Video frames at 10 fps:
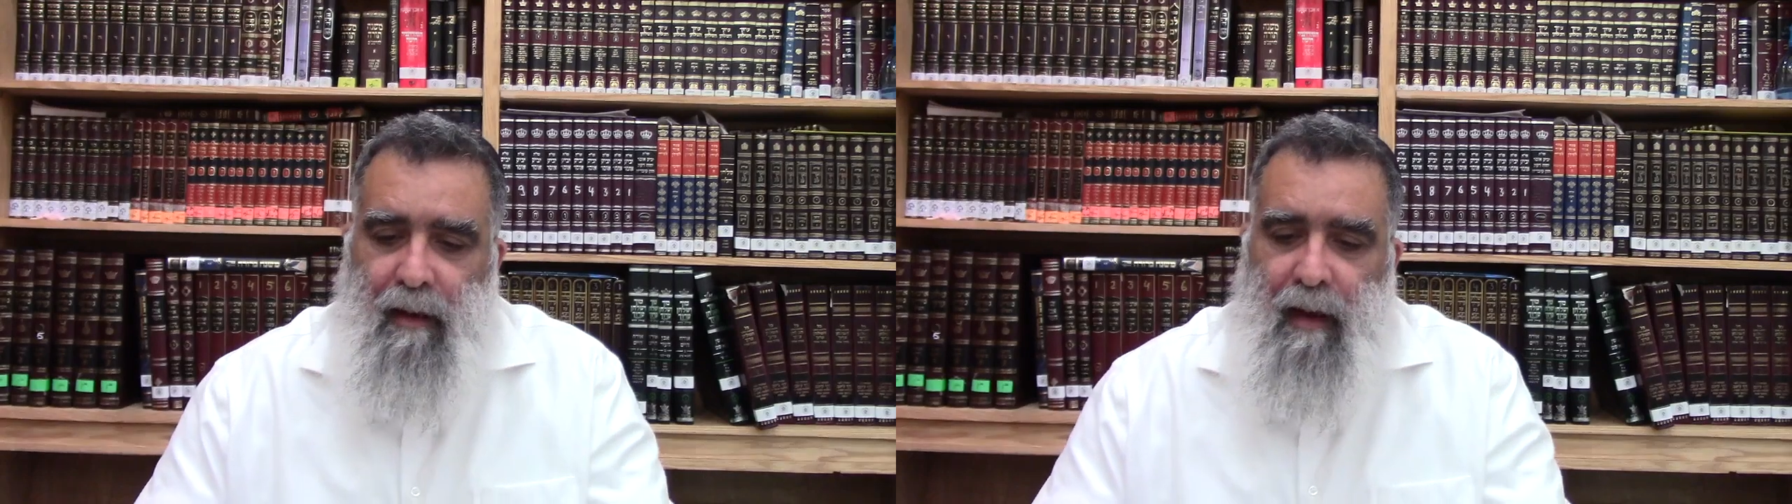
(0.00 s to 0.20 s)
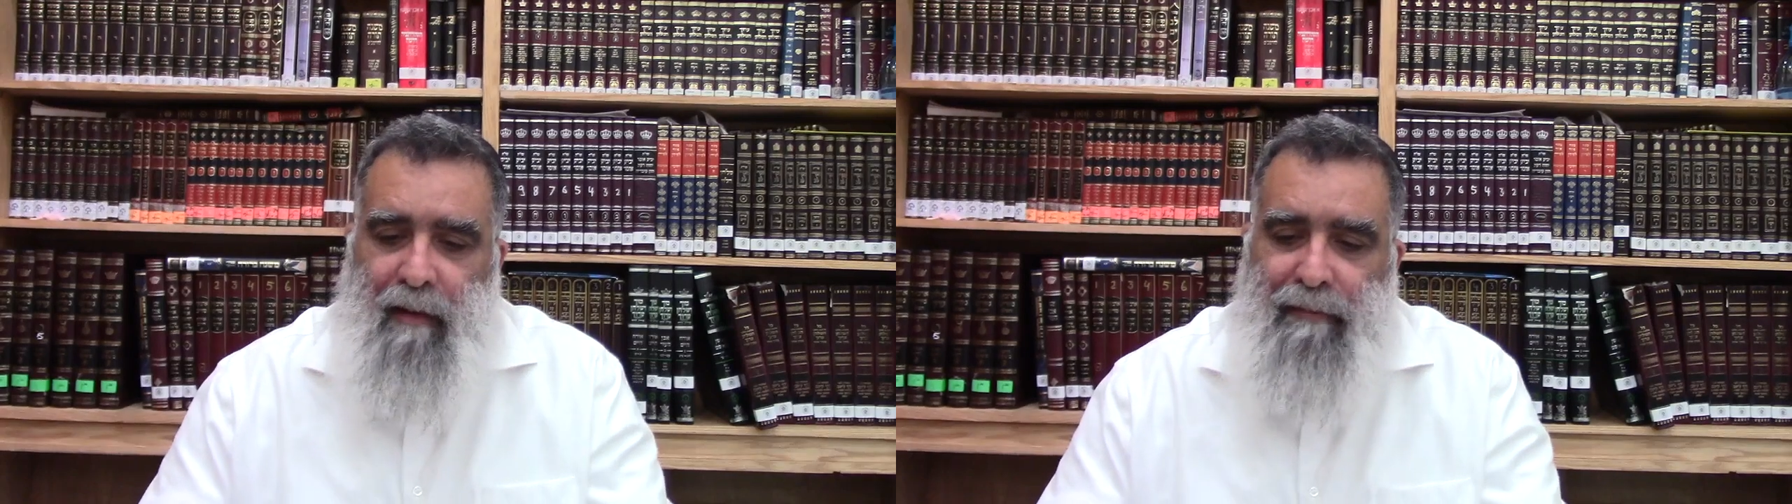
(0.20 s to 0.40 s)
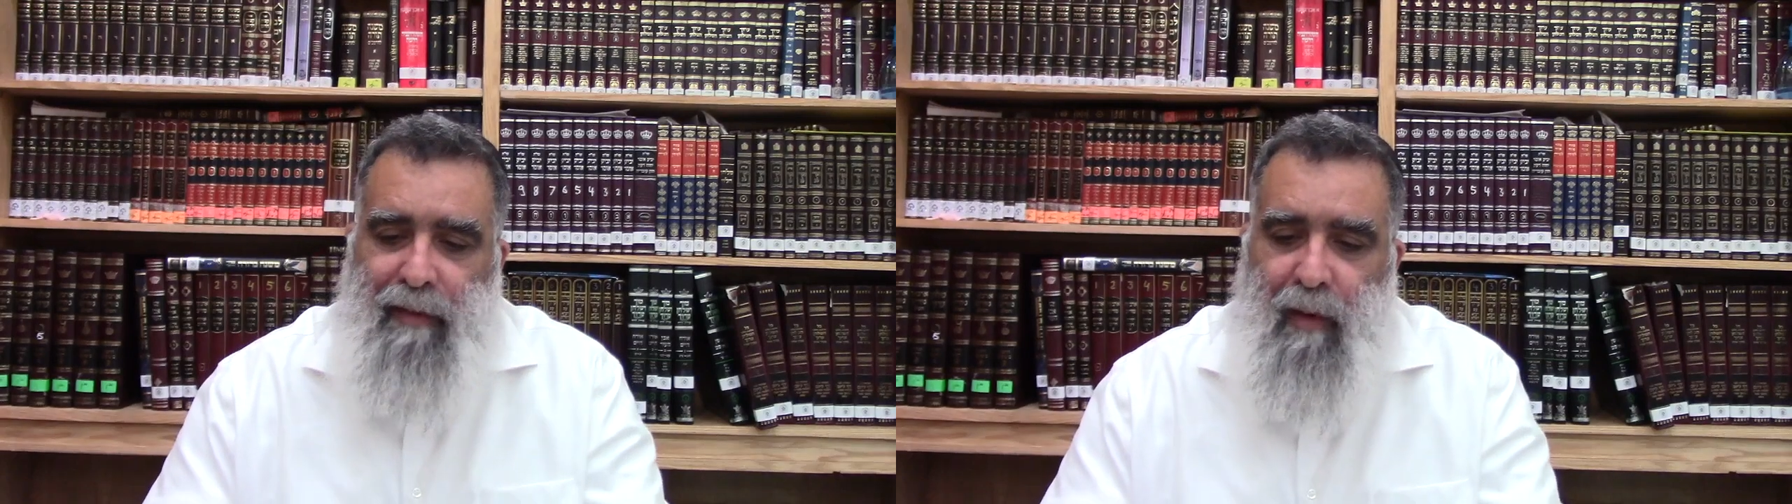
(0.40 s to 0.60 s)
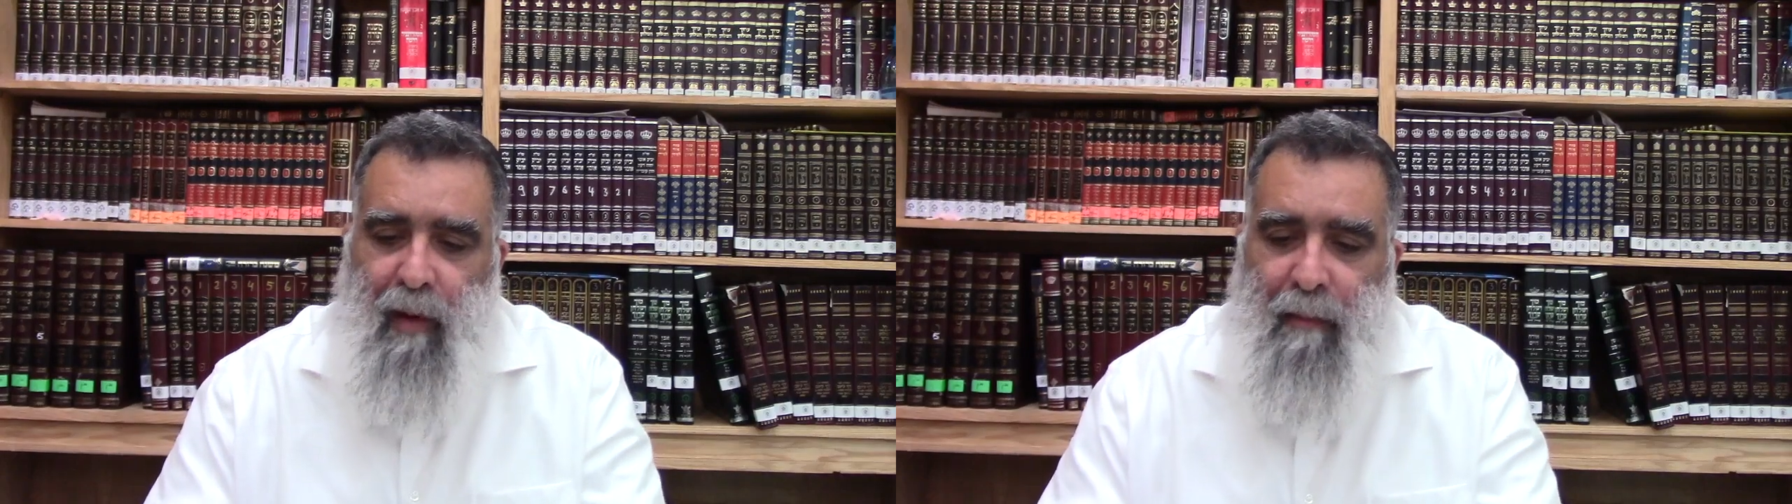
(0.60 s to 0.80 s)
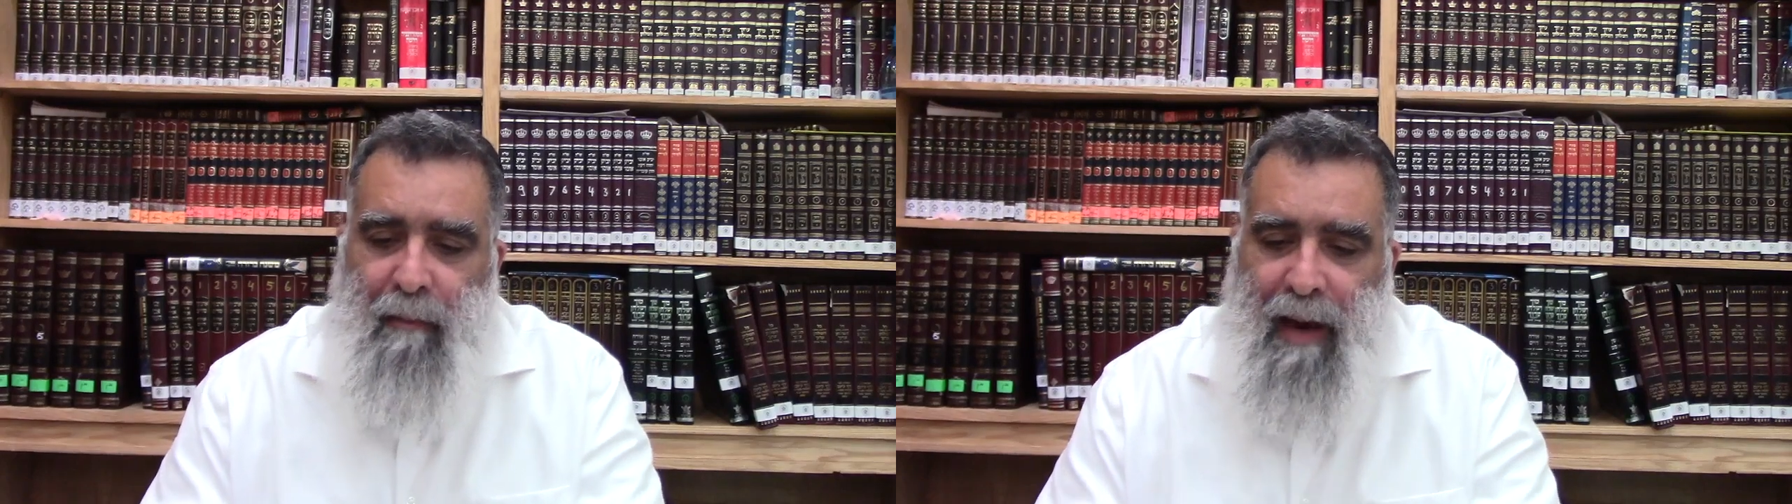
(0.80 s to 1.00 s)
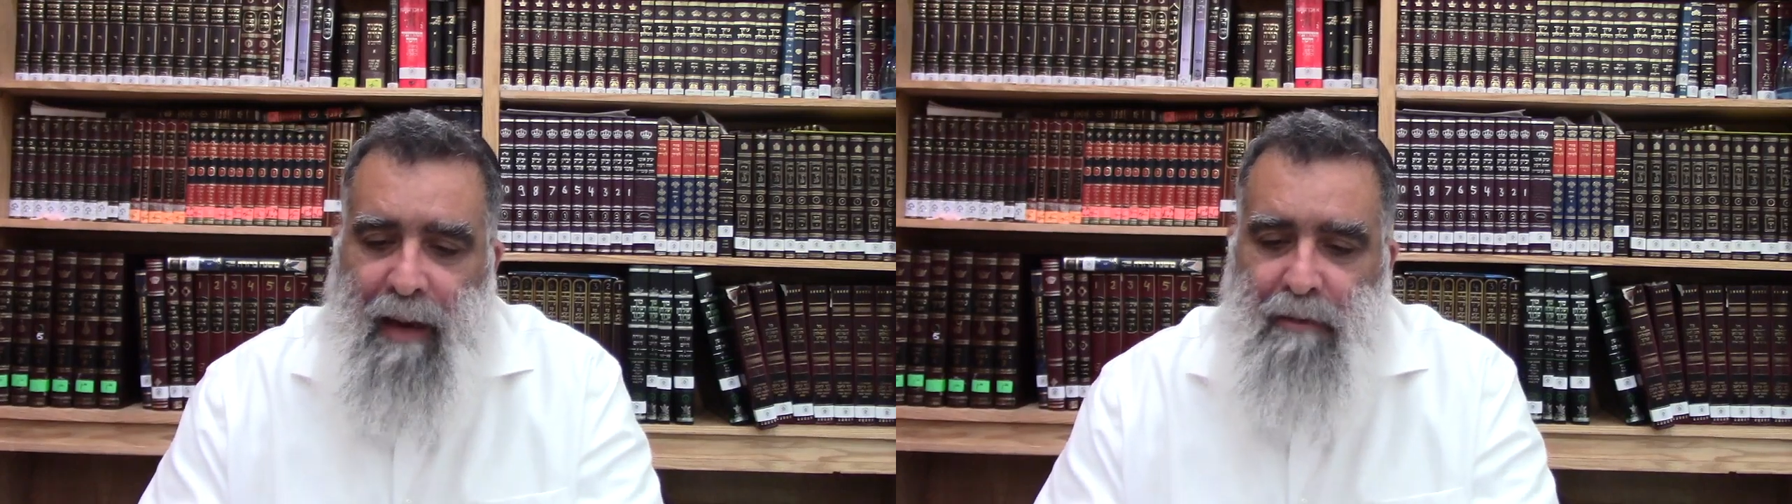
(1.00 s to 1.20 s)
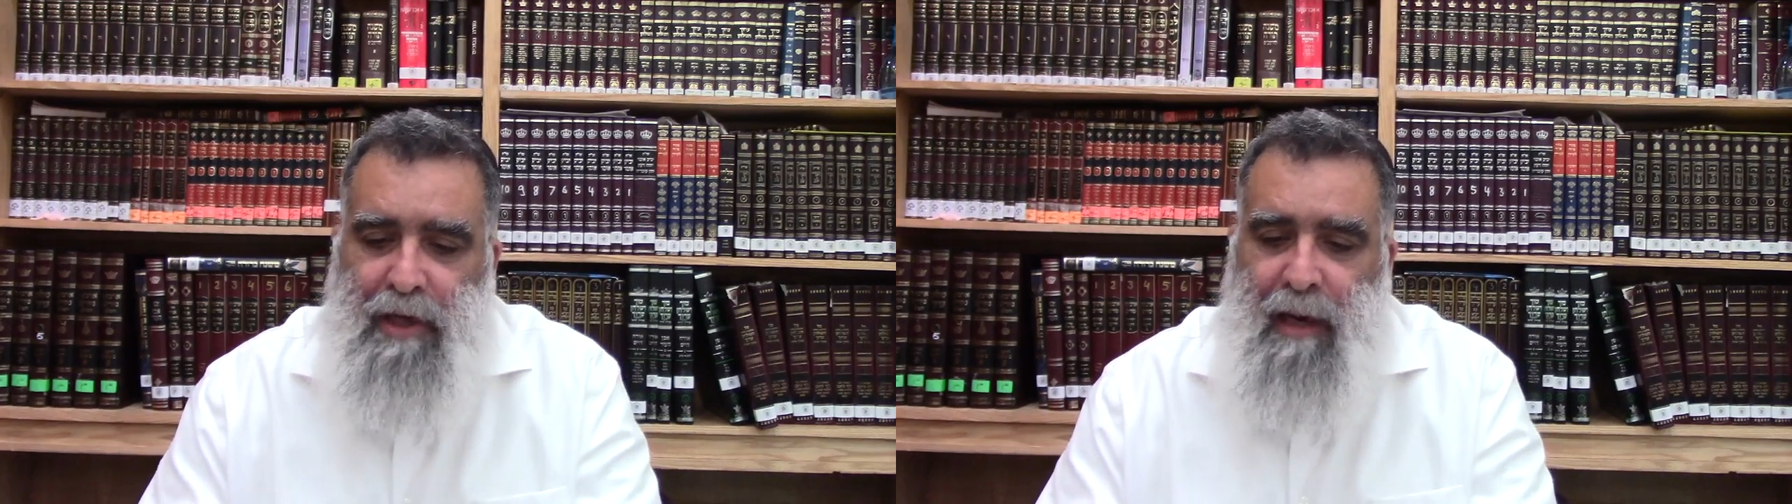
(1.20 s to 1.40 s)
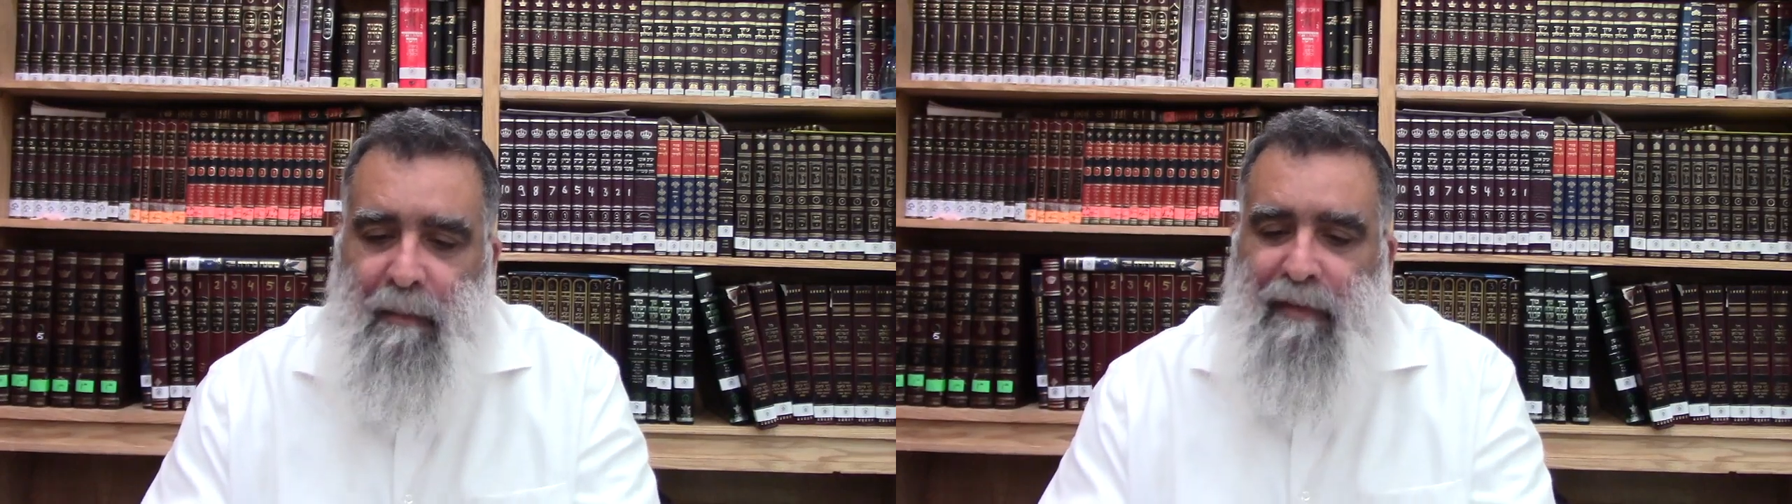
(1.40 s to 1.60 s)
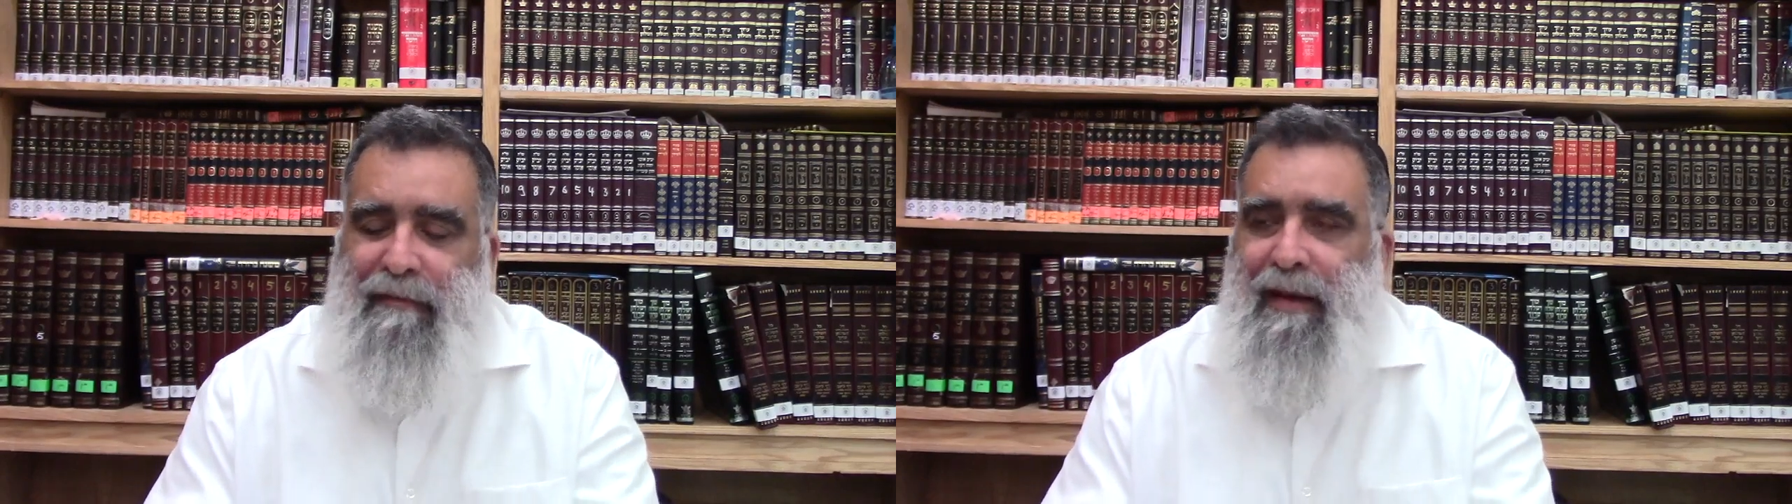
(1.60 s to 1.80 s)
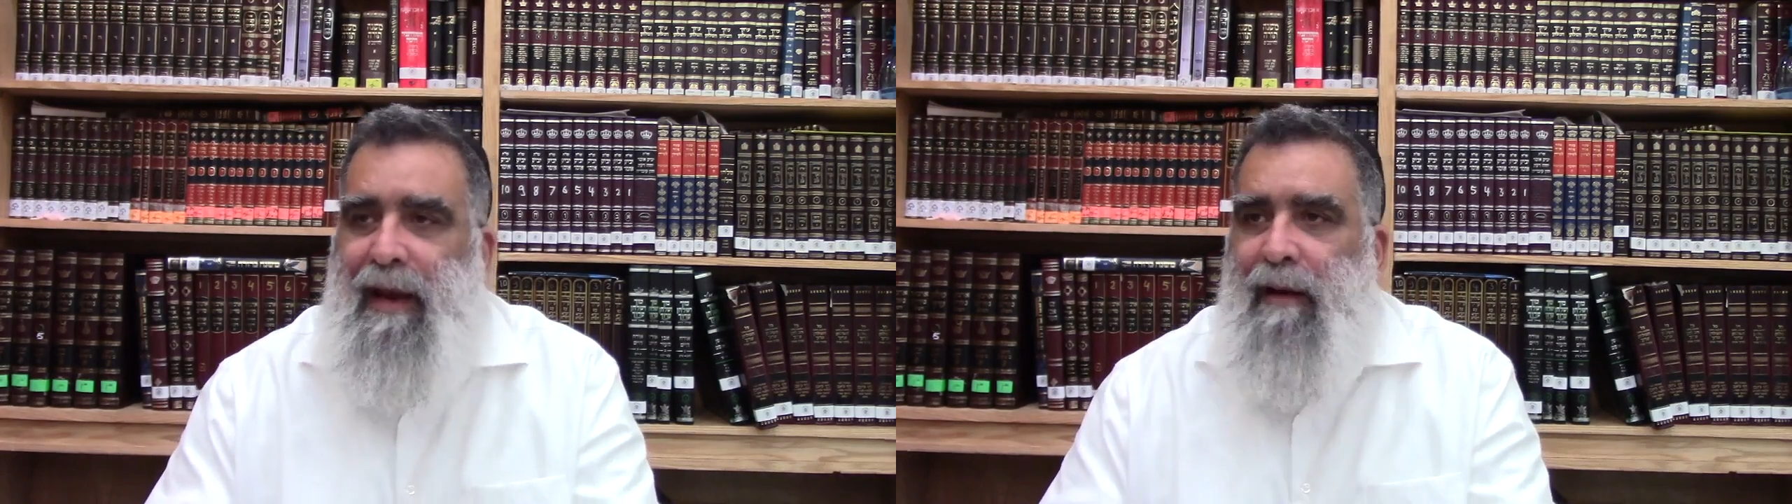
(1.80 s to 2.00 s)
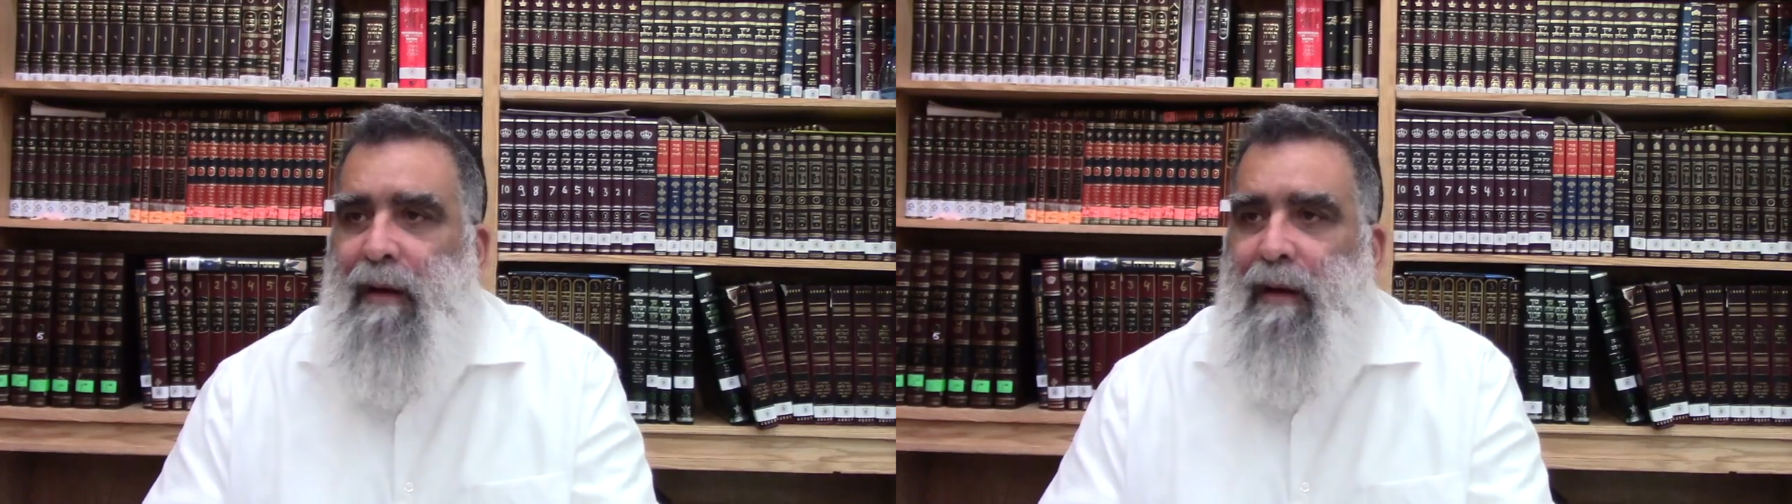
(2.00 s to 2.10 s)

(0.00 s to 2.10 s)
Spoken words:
"Afilu hamayim shehem hefker